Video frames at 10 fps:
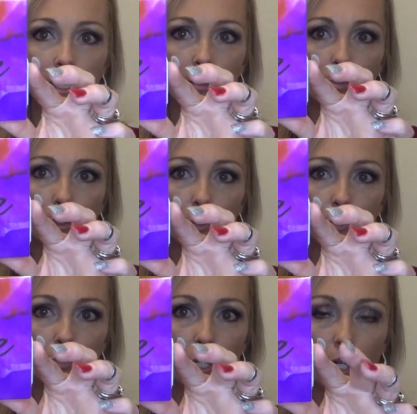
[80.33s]
in
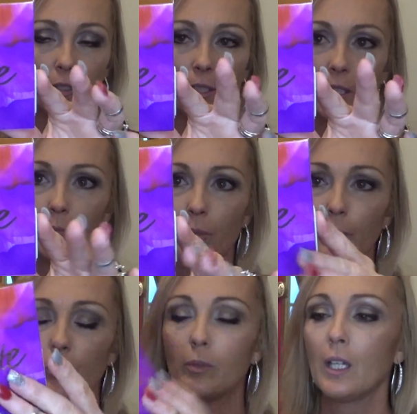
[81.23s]
Bloom, Tartelette in
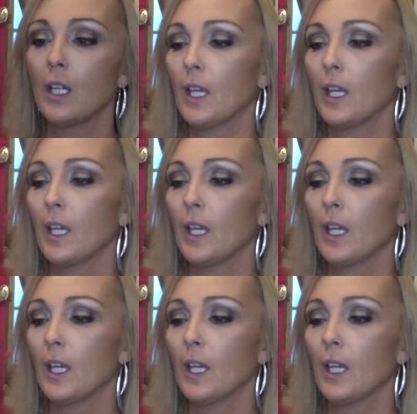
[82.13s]
Bloom.